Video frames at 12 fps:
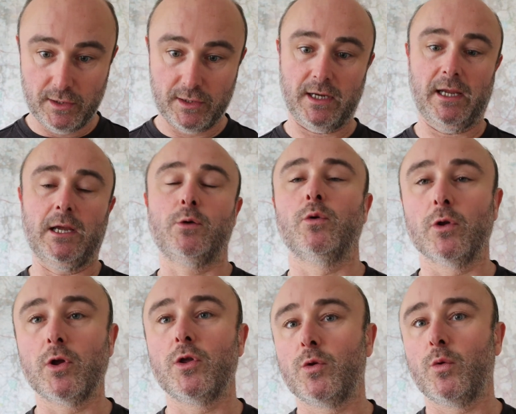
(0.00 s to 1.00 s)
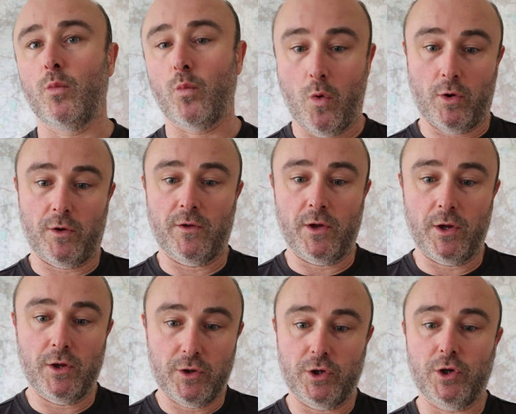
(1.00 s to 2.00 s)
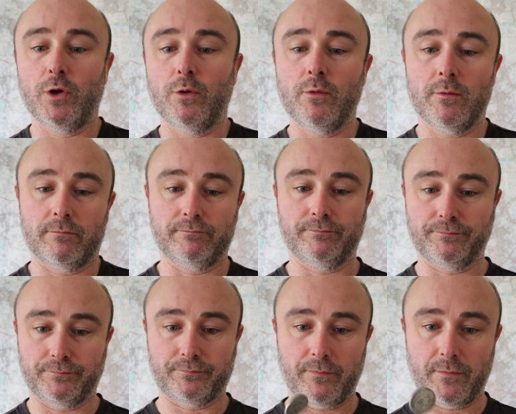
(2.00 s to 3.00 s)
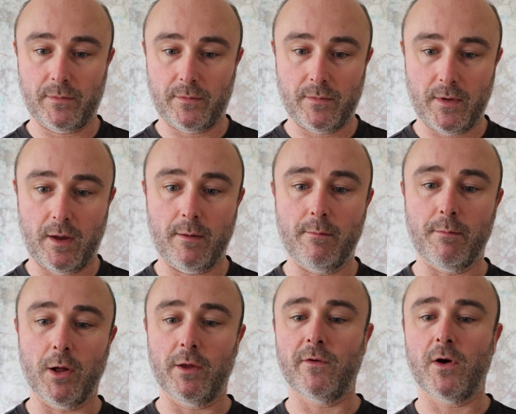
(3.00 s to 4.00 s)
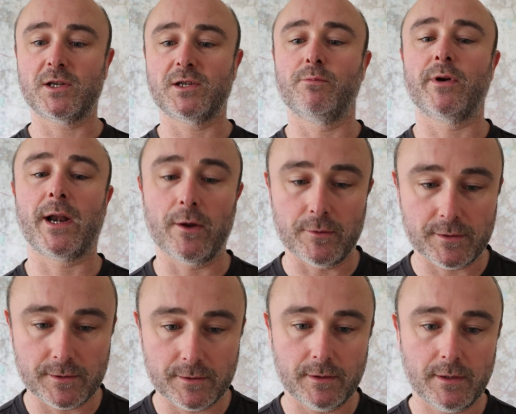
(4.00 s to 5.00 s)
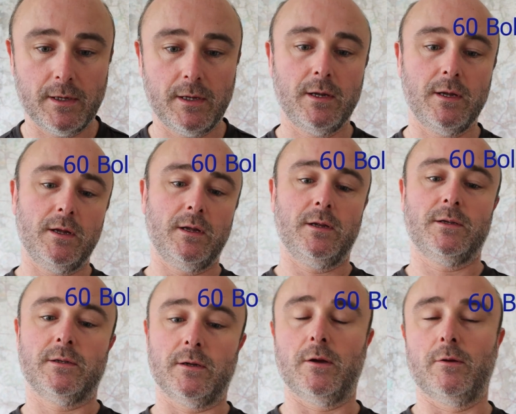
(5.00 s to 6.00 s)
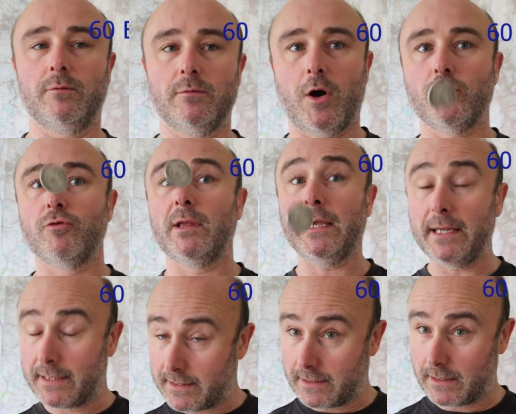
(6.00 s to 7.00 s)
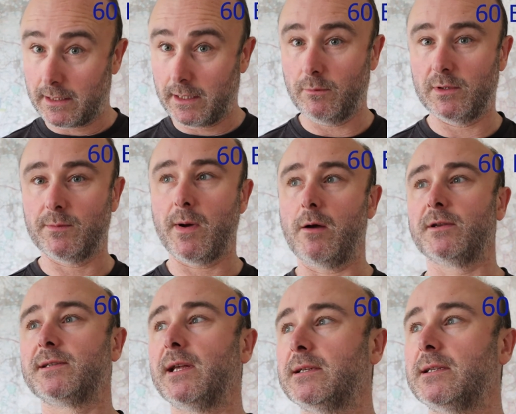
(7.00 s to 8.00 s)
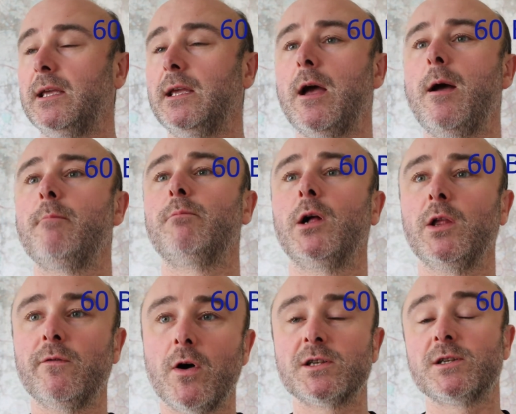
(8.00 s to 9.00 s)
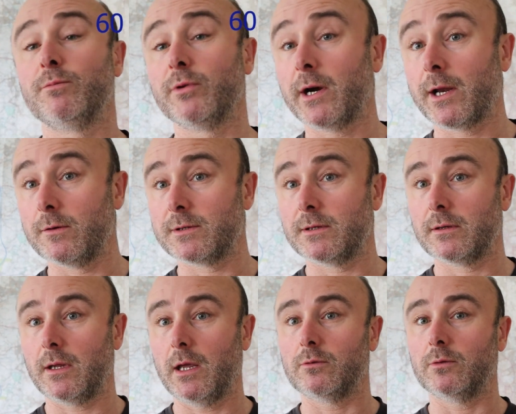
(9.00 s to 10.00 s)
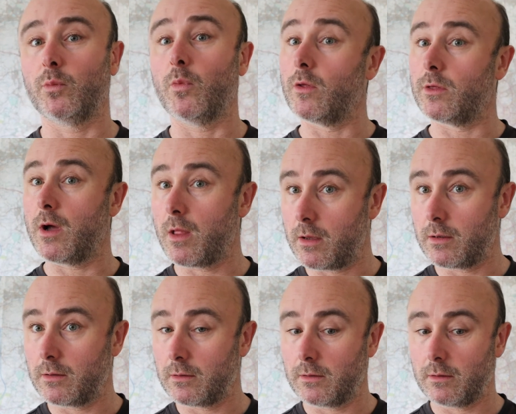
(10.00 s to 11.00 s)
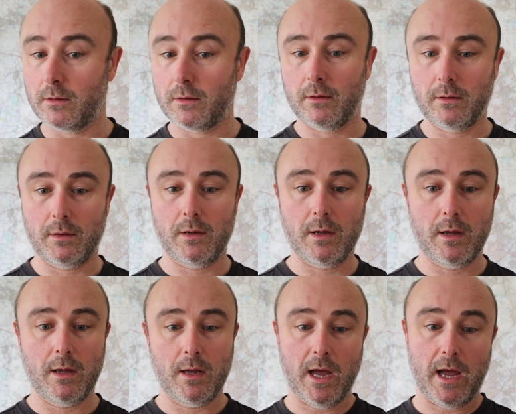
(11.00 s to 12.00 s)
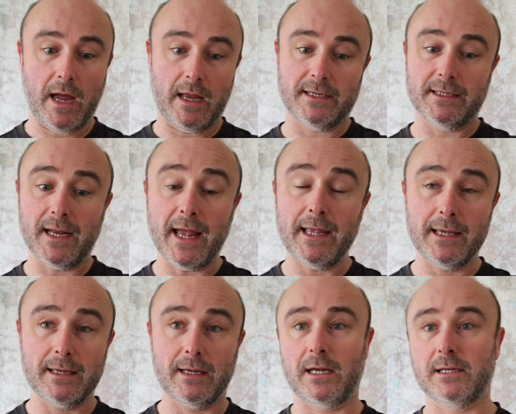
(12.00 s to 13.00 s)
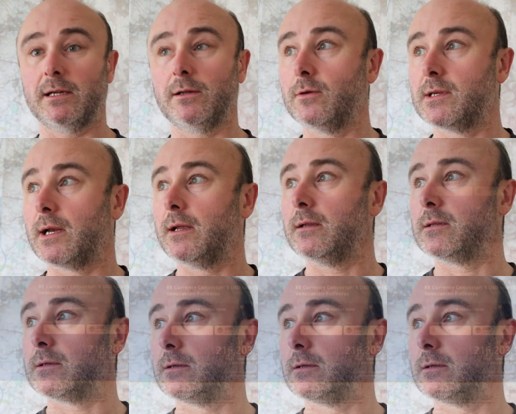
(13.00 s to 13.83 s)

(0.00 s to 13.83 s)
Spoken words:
to equal one of the new Bolivar Sobranos. So on release, it was about 60 Bolivar Sobranos equaled $1. And today, as I looked at it